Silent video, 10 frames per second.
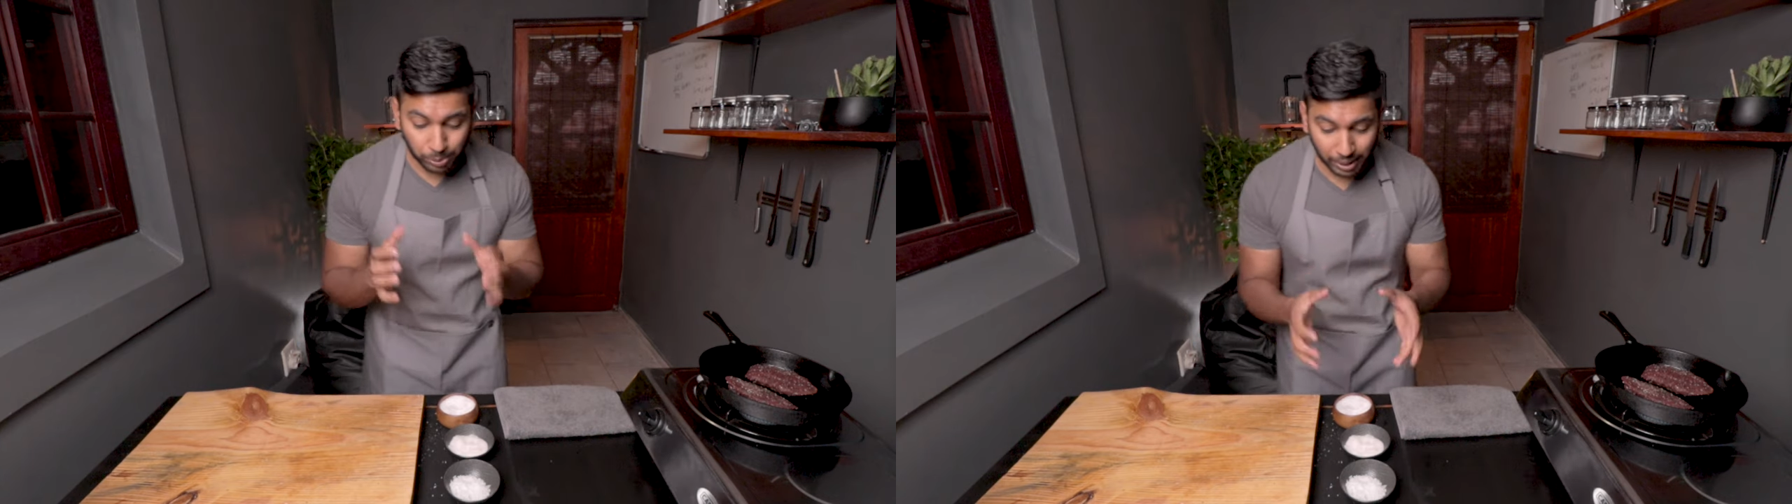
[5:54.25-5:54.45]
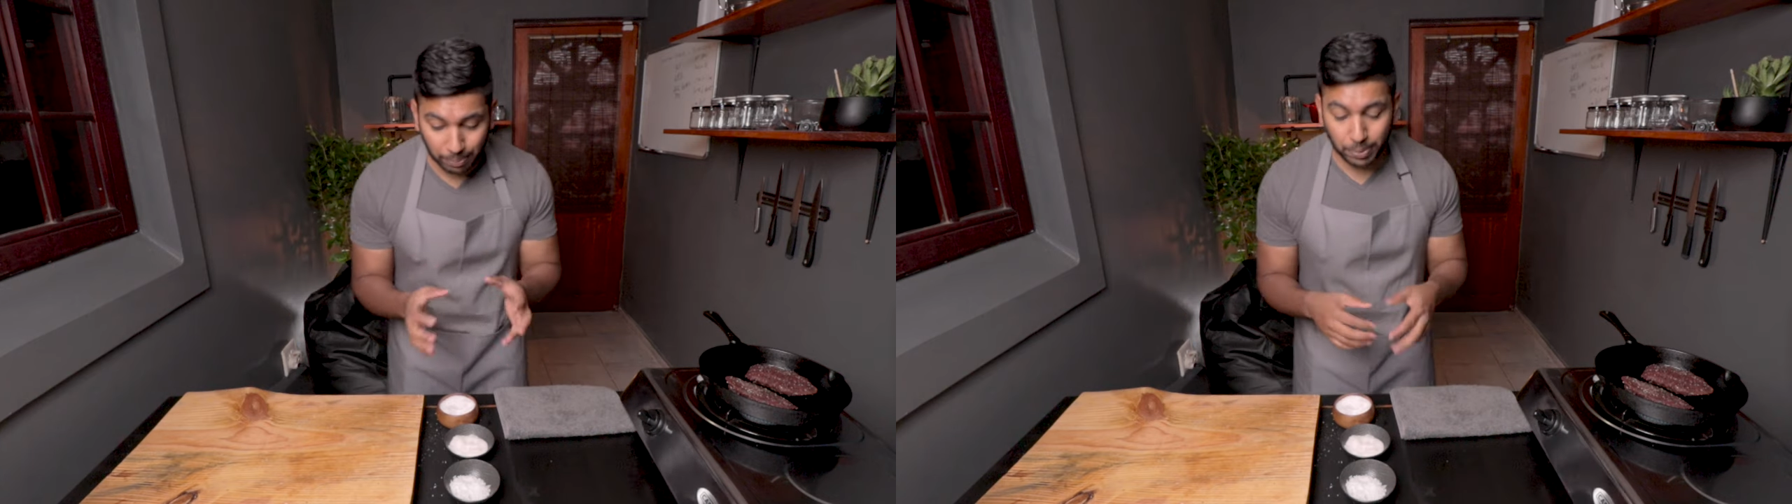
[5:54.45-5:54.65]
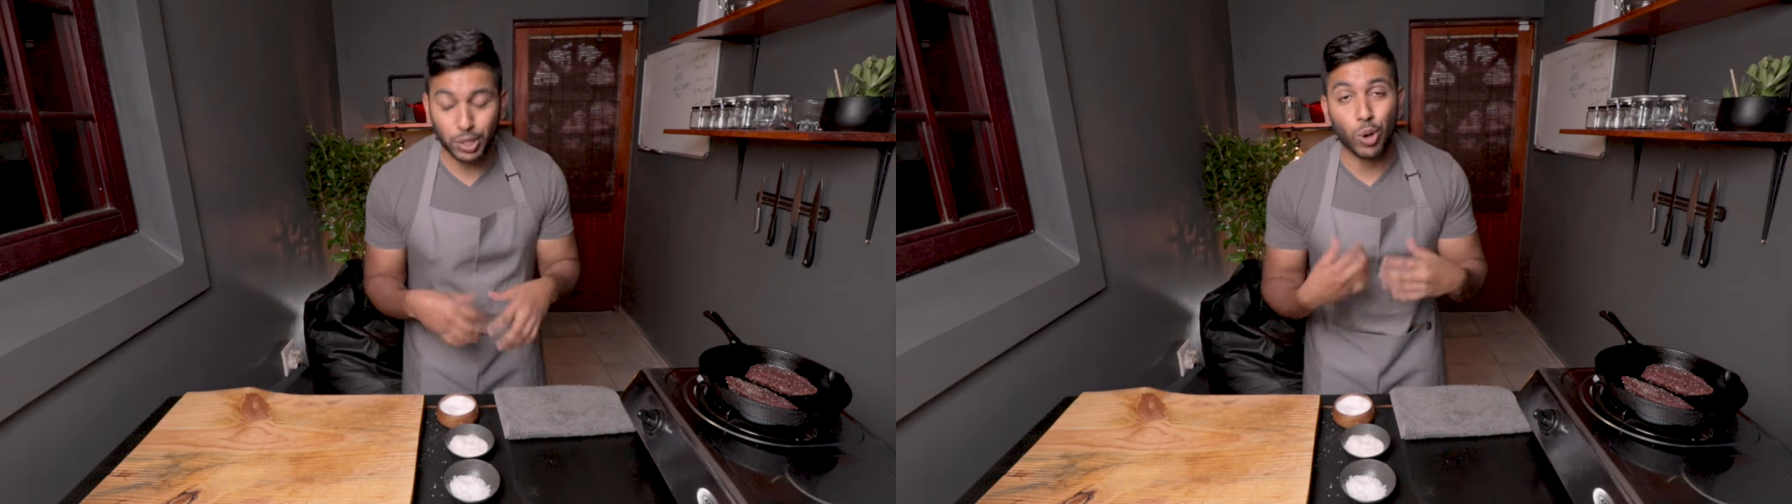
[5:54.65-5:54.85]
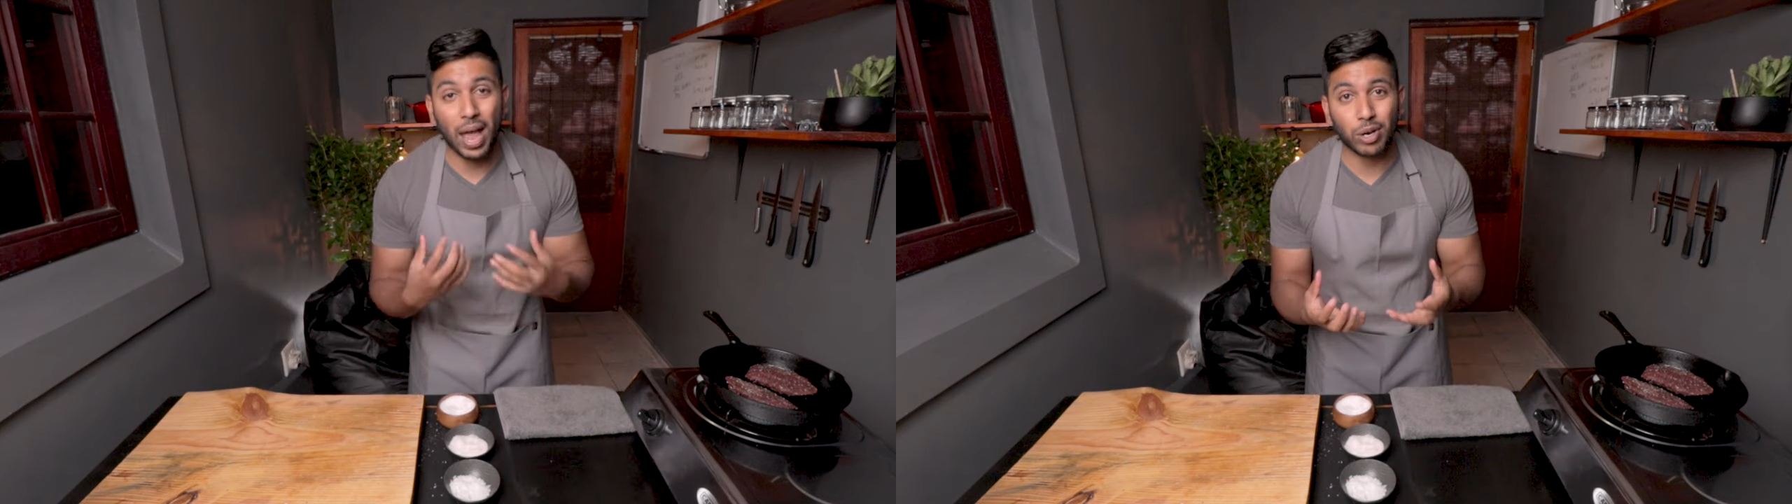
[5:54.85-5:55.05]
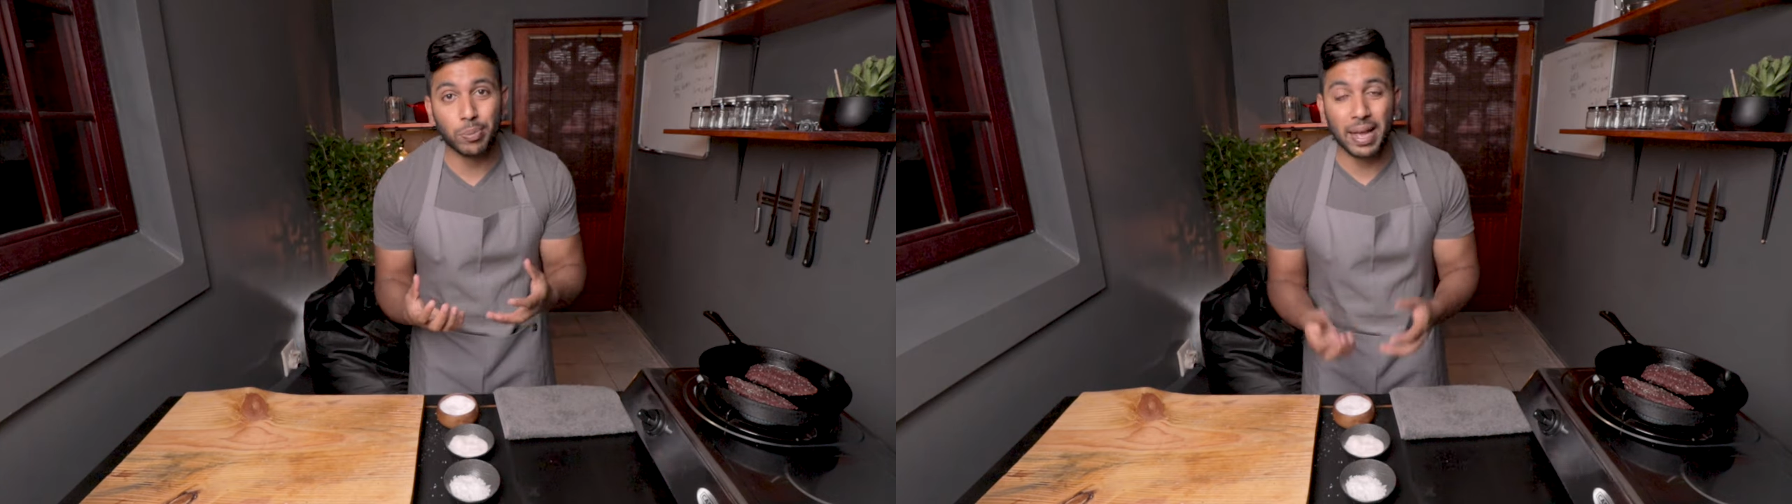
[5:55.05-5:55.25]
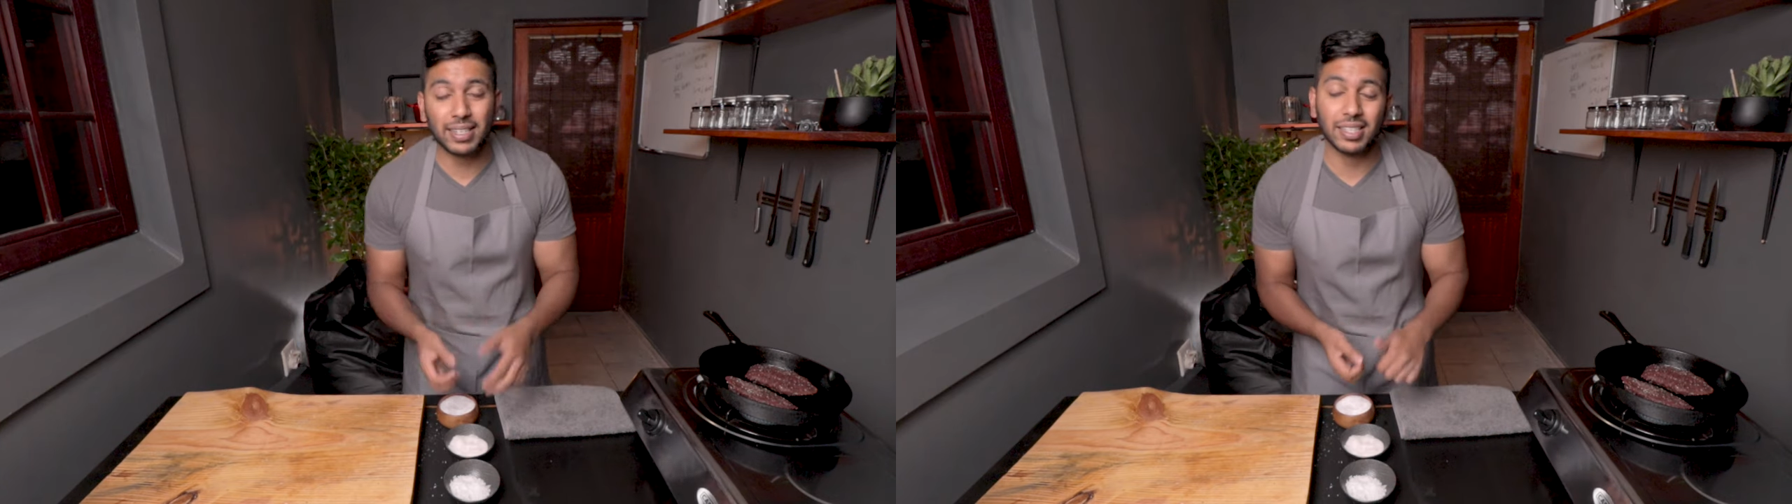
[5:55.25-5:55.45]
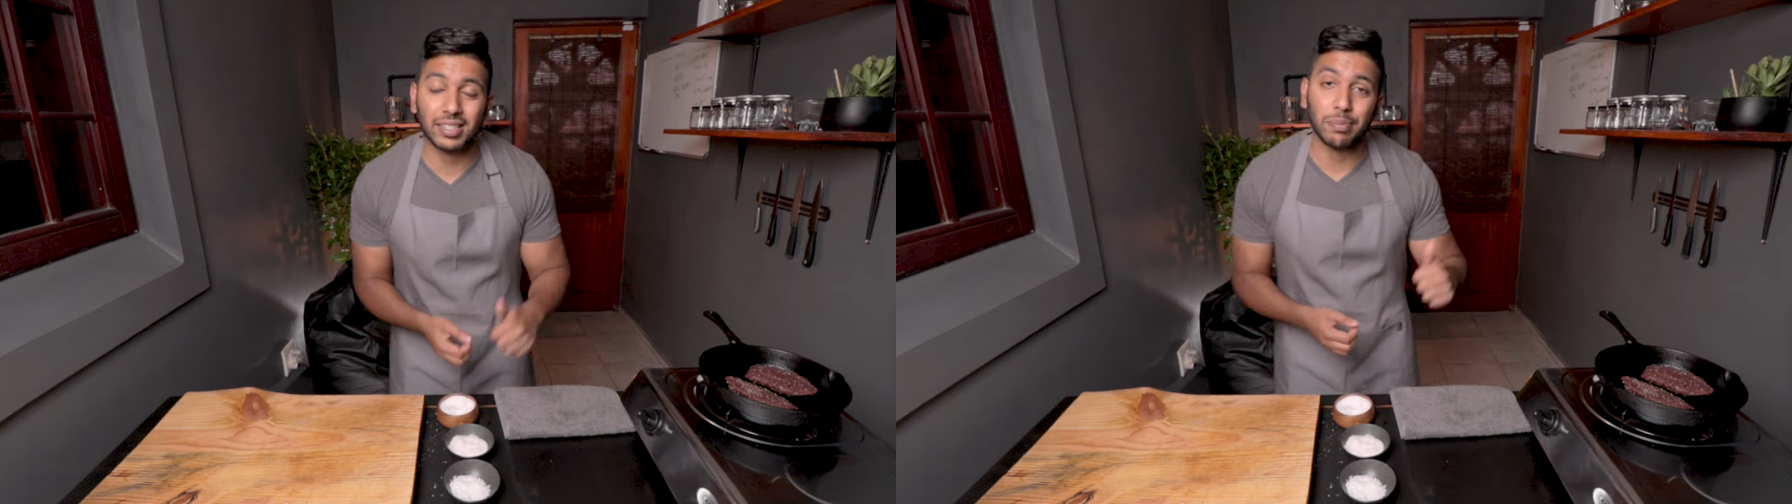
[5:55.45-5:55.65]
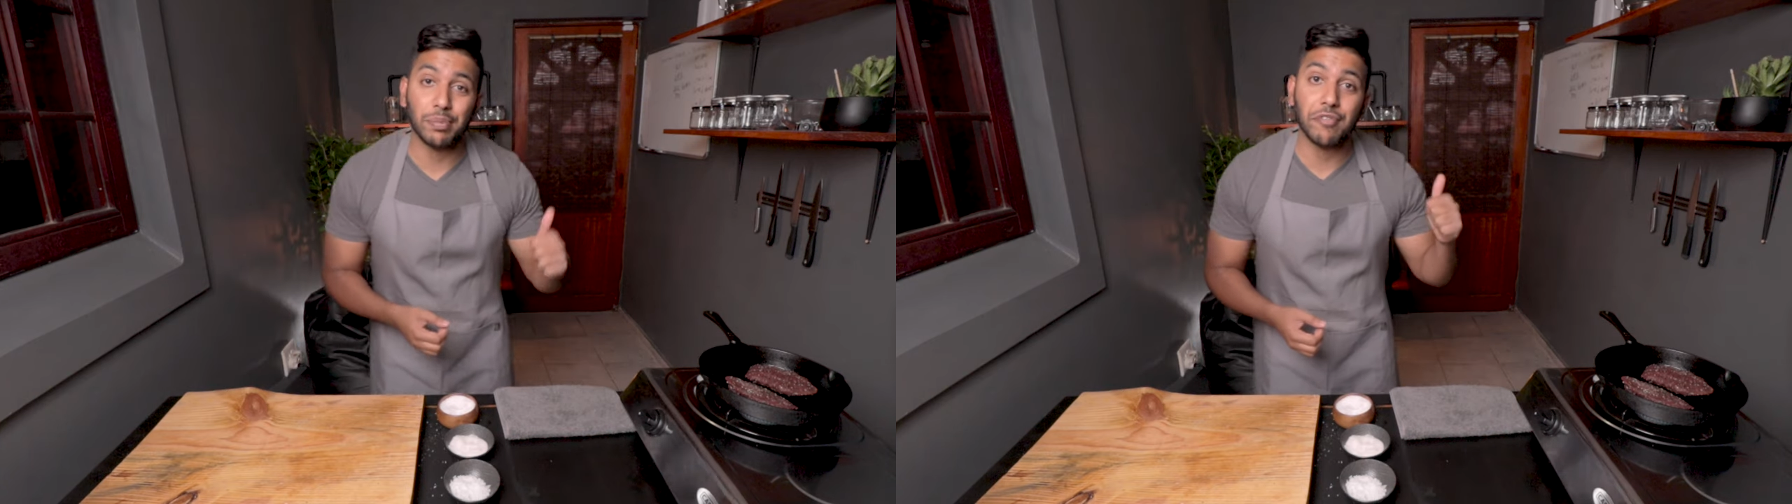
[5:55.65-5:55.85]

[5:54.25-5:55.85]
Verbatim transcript: prep your aromatics